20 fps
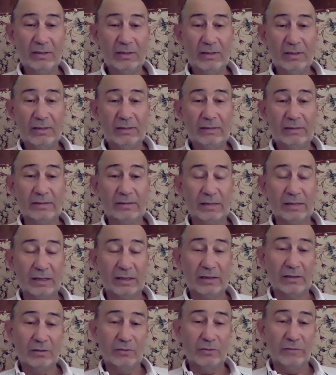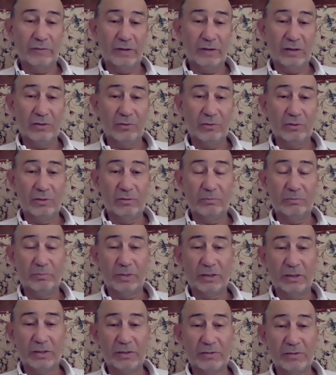a struggle of our
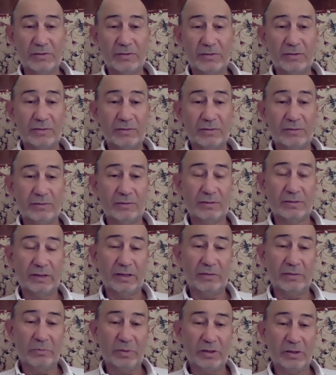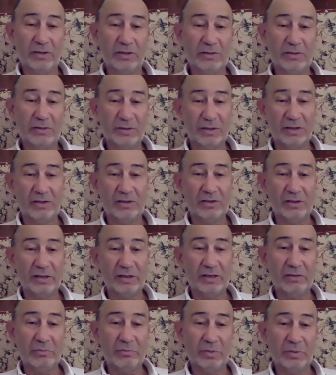parents, grandparents,
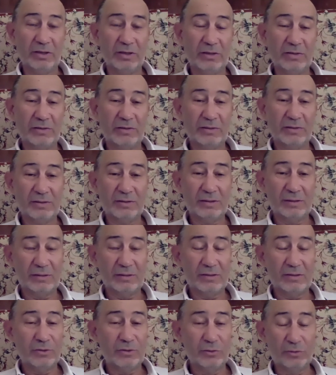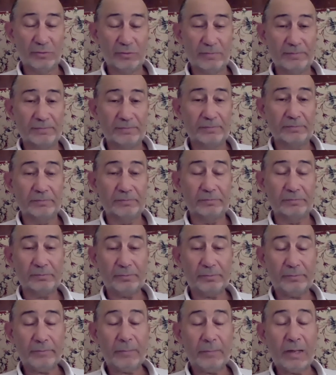grandparents, and so on.
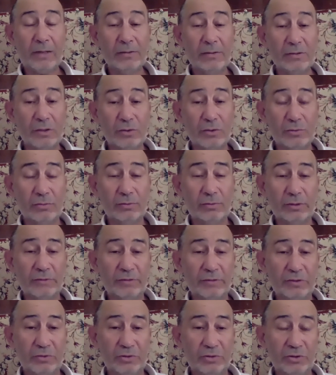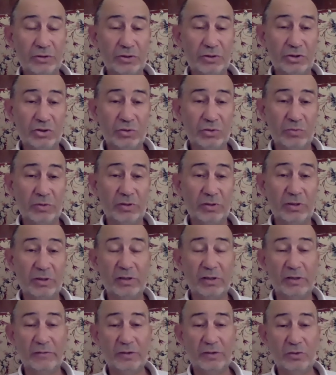So, revolution in Germany,
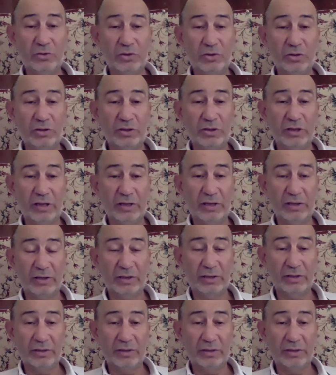revolution in Hungary,